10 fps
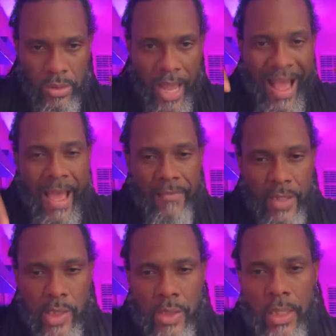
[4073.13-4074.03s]
into the
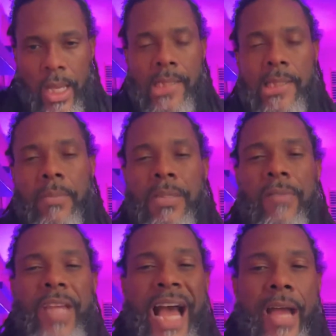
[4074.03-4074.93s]
concepts of the
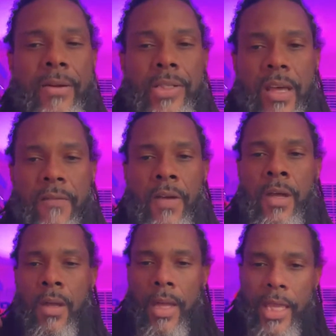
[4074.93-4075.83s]
higher self
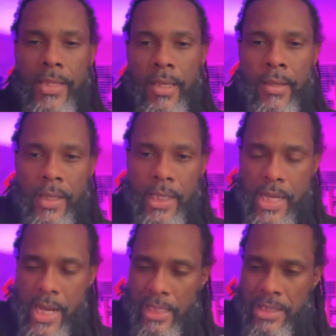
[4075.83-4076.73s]
and the
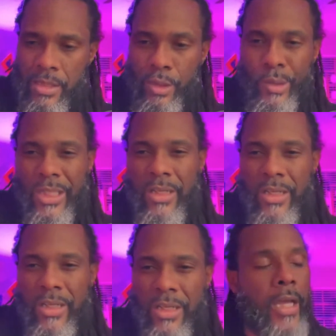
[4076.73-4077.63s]
connection to the
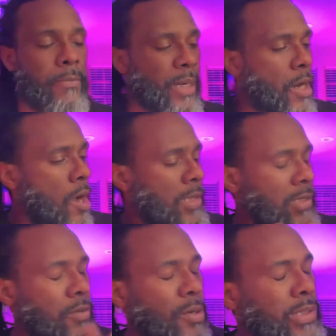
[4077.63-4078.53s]
divine, but also those
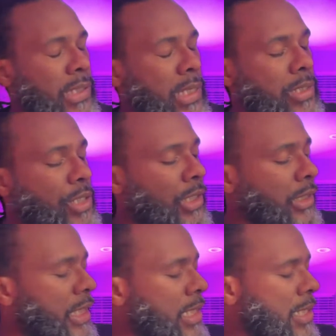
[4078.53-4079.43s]
things should lead
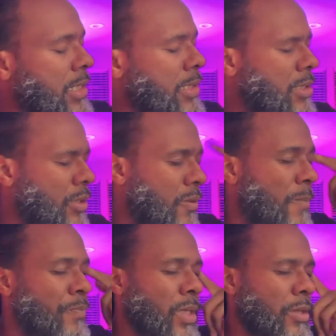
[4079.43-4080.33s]
us to
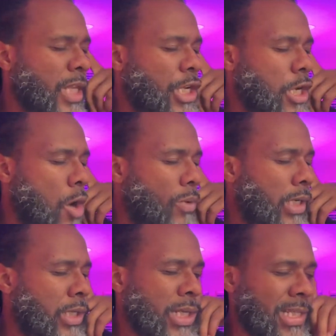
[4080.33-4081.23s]
the
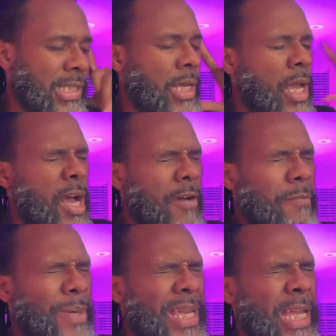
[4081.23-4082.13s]
knowingness of
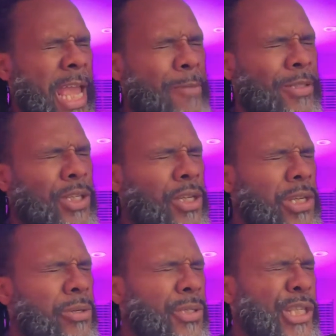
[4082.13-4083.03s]
being able to use
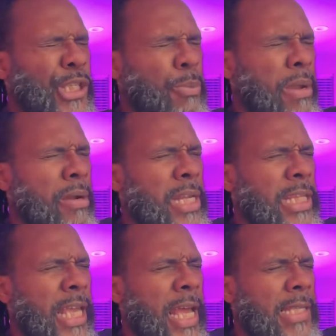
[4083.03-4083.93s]
the spirit and the
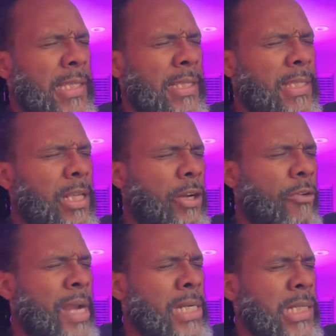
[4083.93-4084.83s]
essence and the
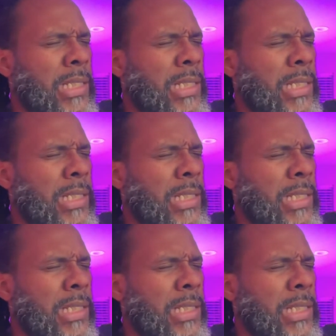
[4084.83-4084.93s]
greatness of